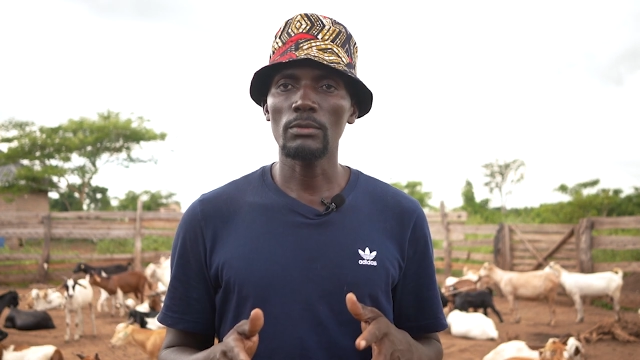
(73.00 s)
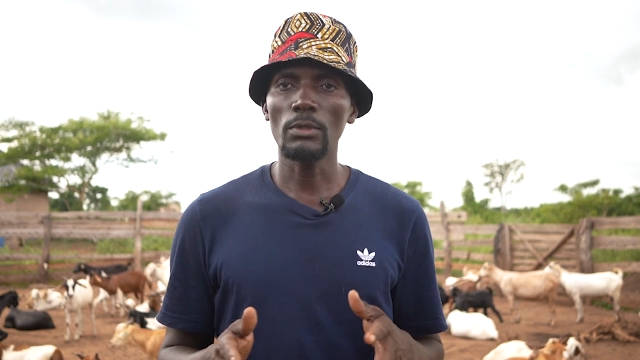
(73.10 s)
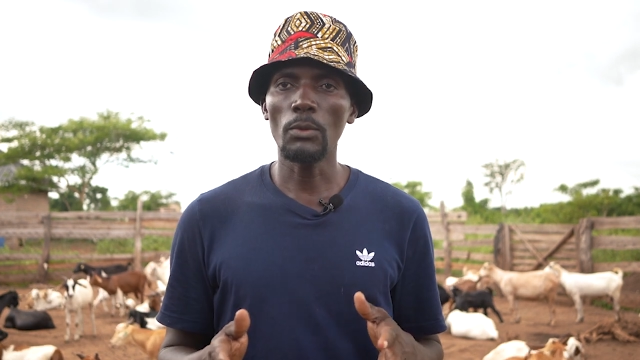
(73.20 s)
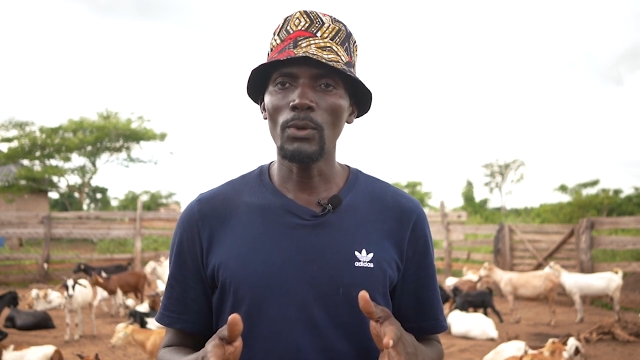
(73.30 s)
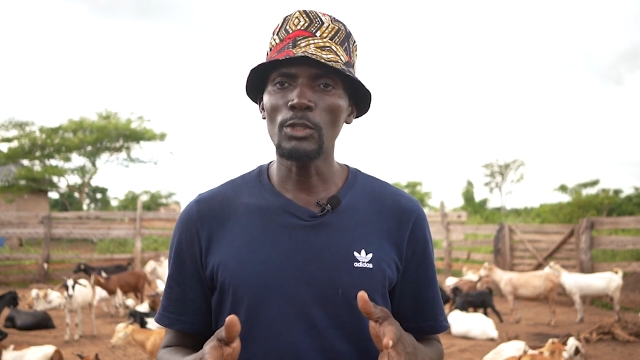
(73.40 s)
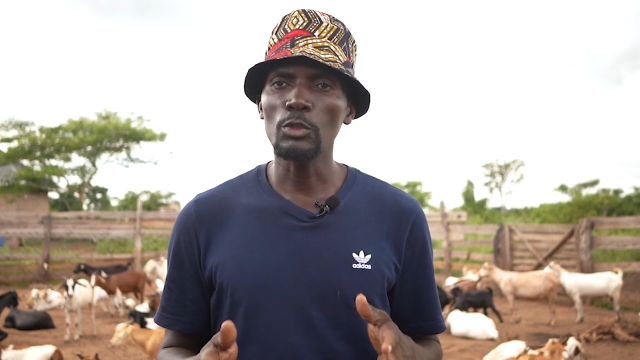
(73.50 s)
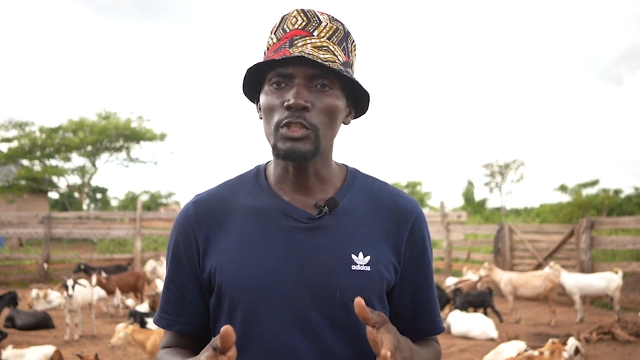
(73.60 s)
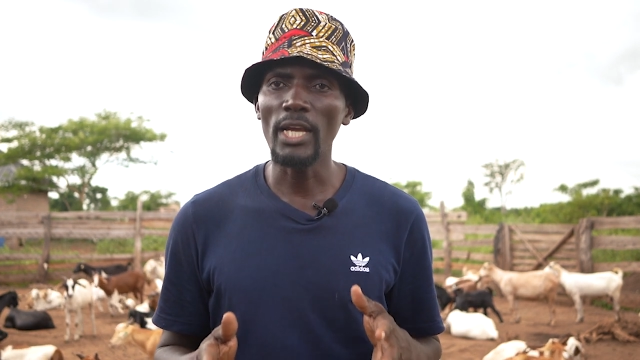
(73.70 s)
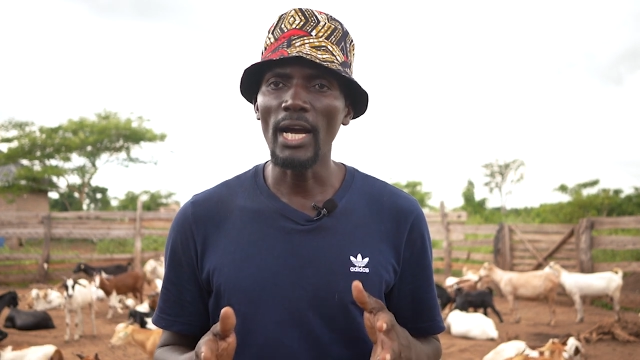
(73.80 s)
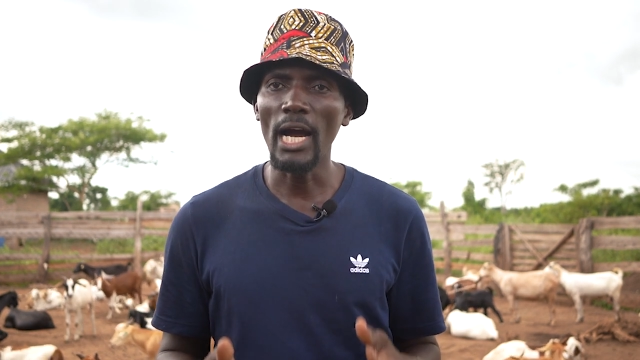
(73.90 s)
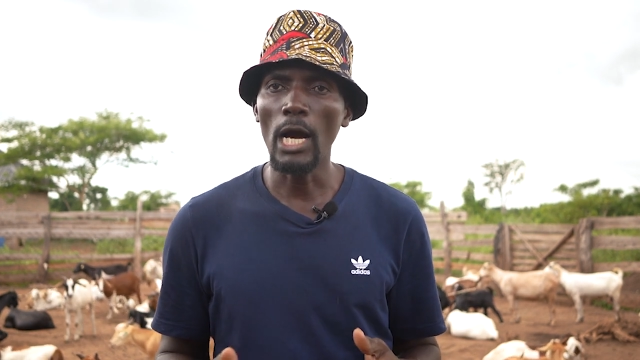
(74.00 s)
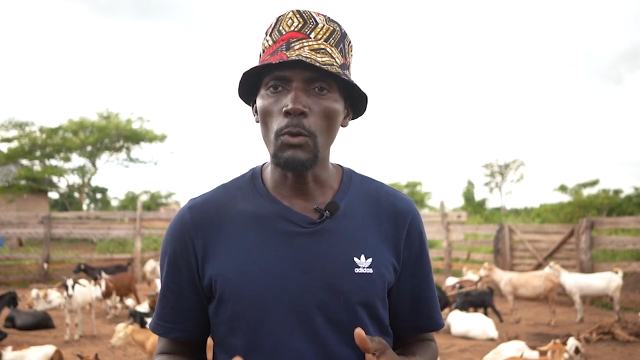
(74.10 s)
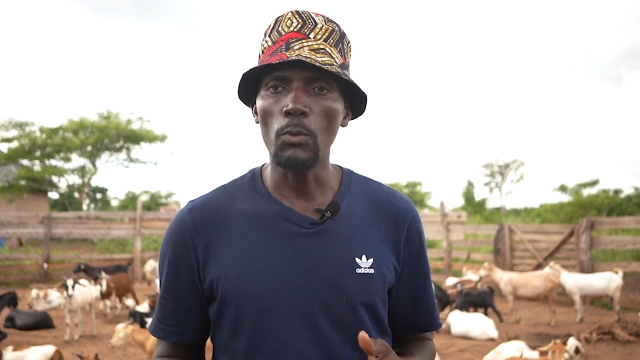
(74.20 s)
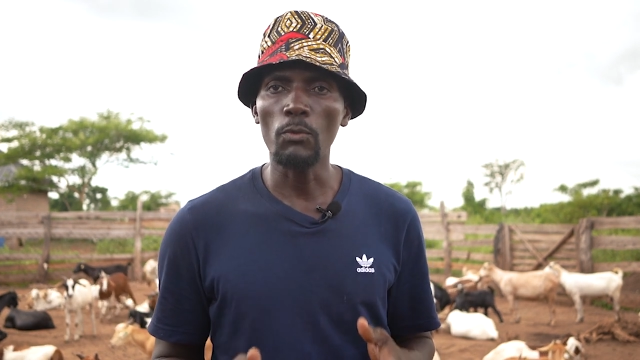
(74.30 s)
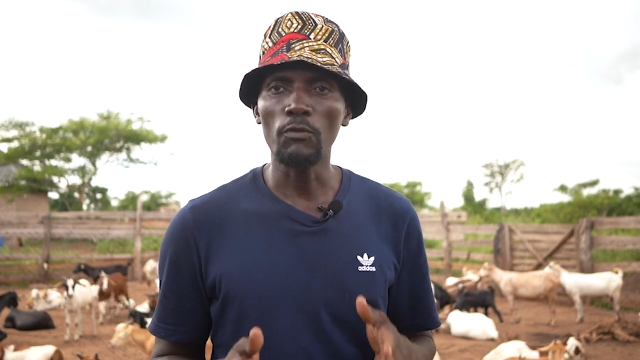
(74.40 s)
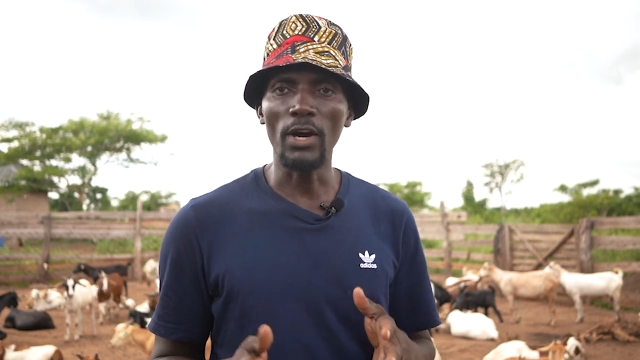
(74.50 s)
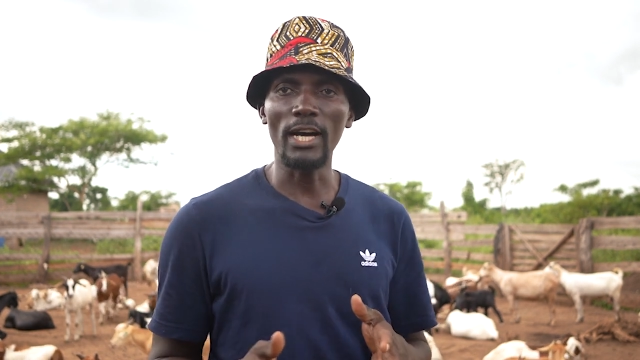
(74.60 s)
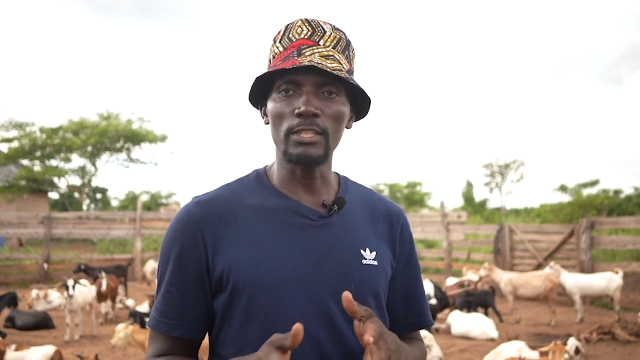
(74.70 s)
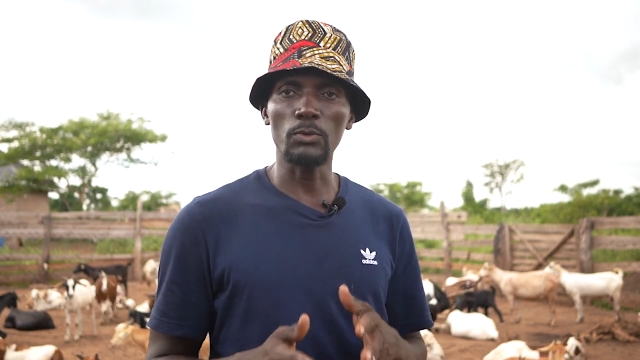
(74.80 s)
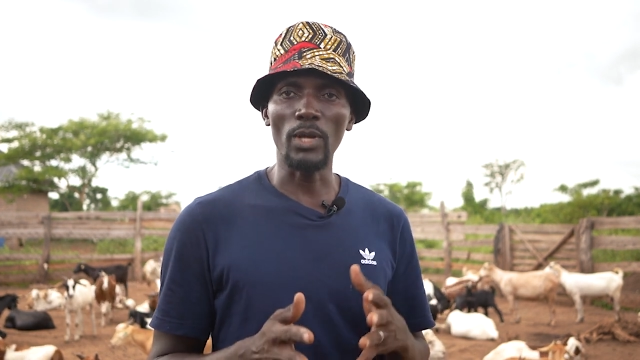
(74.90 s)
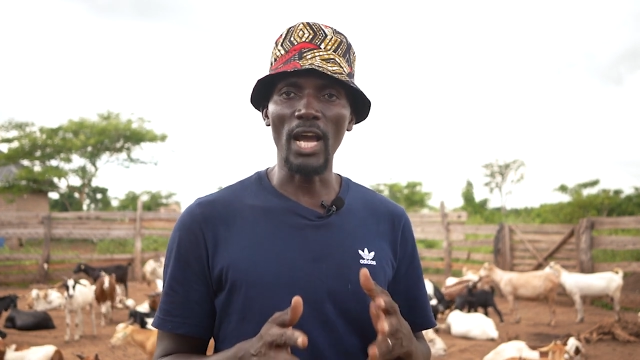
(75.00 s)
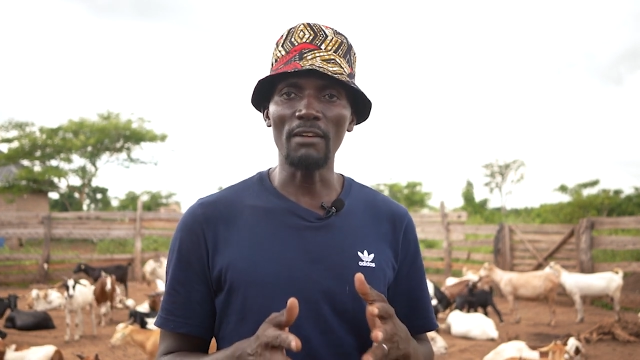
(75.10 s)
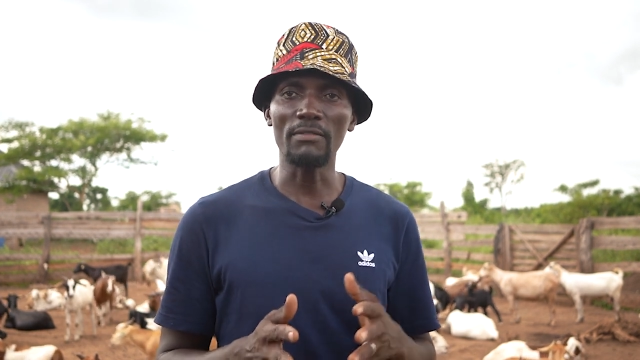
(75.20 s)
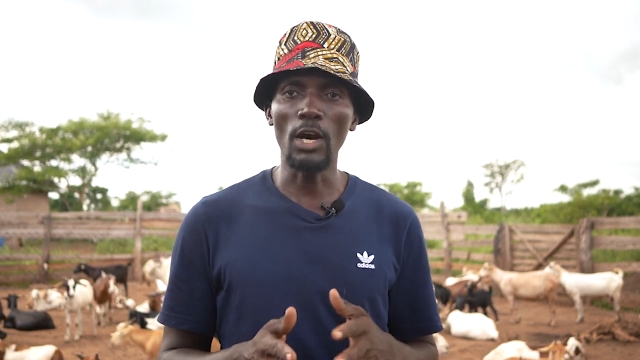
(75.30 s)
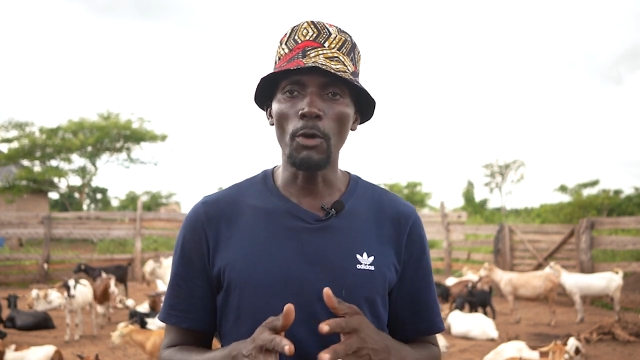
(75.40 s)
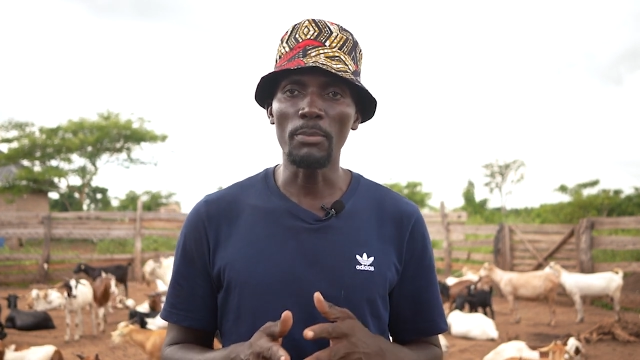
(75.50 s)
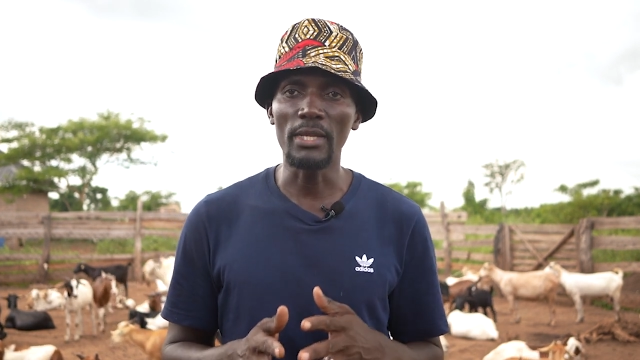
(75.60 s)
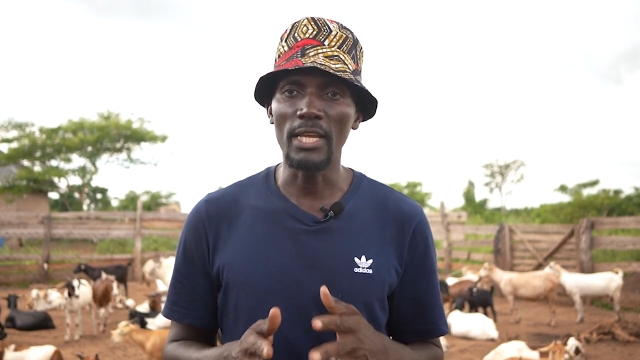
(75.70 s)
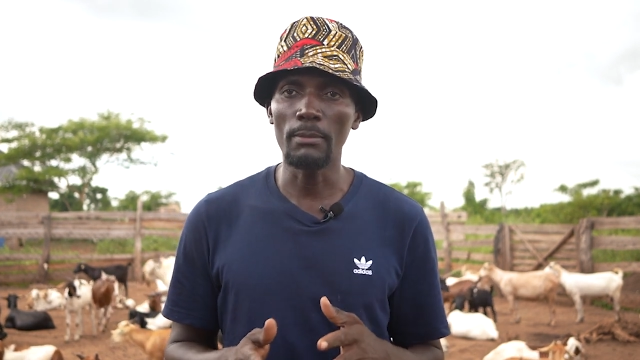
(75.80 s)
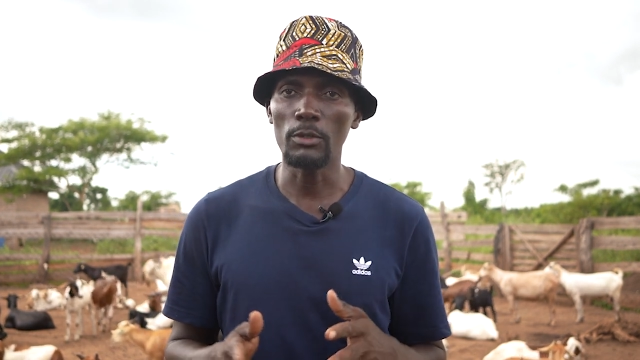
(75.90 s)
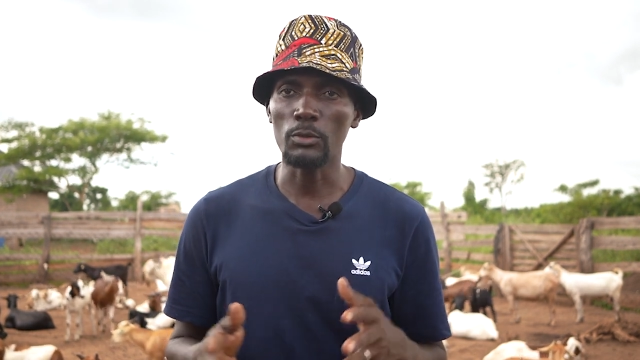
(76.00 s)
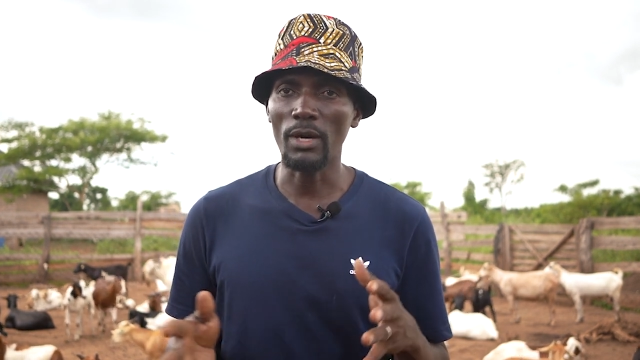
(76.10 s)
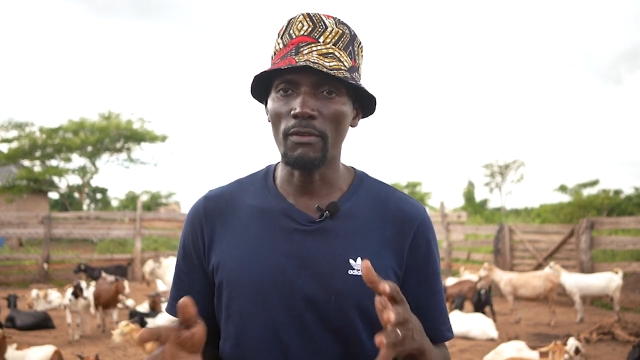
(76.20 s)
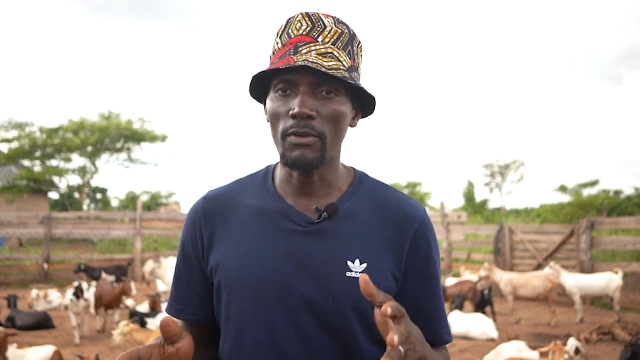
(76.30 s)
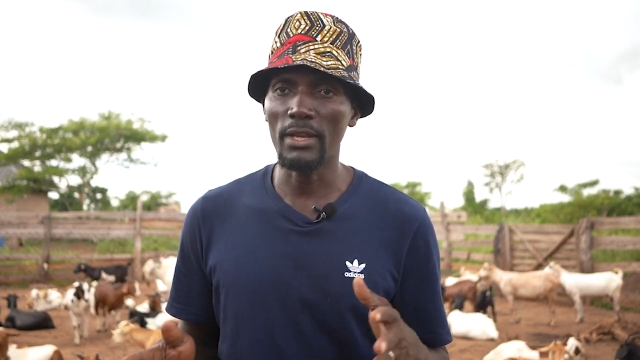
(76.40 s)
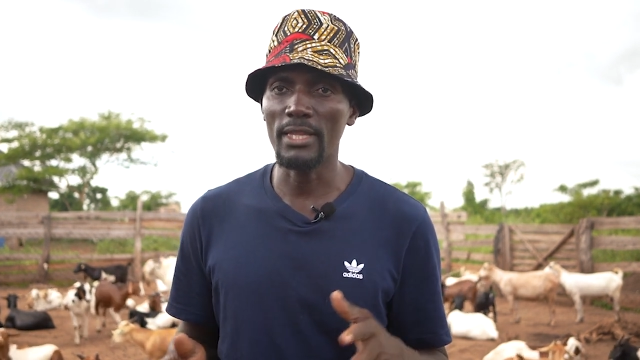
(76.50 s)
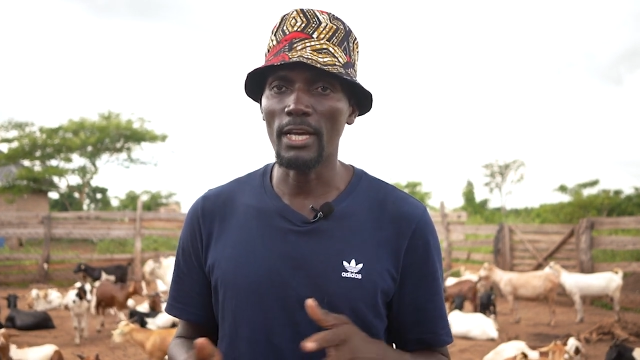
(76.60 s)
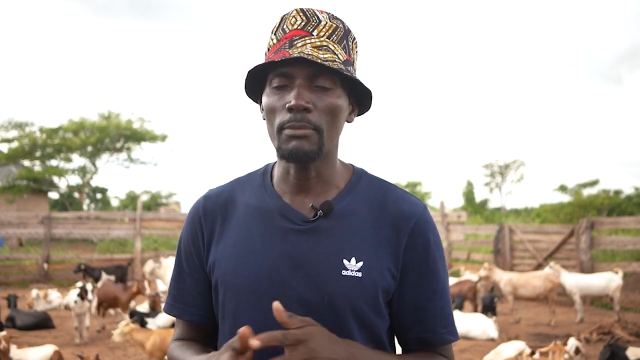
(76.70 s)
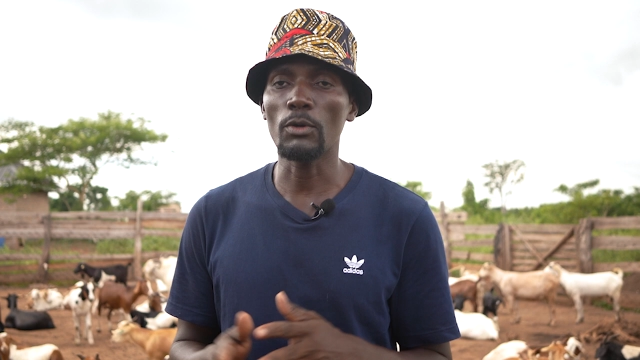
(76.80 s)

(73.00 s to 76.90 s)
So we want to share how for us we have now been able to avoid that,